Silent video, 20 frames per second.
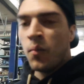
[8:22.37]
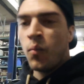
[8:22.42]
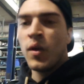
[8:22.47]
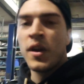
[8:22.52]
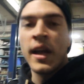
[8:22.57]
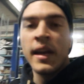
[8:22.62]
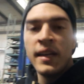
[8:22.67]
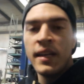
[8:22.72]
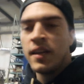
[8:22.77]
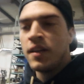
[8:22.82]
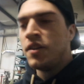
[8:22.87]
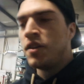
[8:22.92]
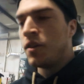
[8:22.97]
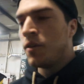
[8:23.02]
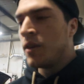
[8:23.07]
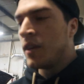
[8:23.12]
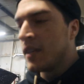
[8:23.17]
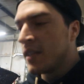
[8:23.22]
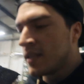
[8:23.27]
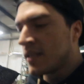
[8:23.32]
What I need to
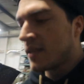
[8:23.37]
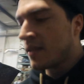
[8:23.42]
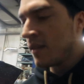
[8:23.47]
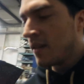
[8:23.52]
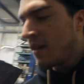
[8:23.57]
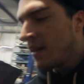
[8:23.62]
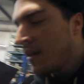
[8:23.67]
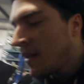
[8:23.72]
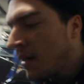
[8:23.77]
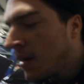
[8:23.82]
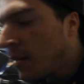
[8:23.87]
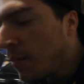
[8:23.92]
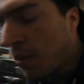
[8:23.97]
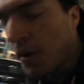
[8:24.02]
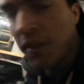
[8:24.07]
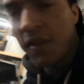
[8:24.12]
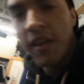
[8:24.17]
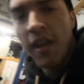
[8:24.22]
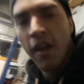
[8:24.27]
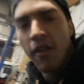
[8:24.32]
do is
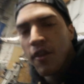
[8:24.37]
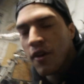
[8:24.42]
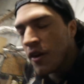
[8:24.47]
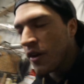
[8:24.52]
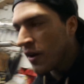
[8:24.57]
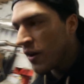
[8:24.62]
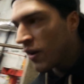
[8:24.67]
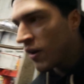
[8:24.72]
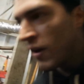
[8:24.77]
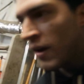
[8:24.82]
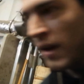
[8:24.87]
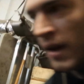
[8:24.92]
put the other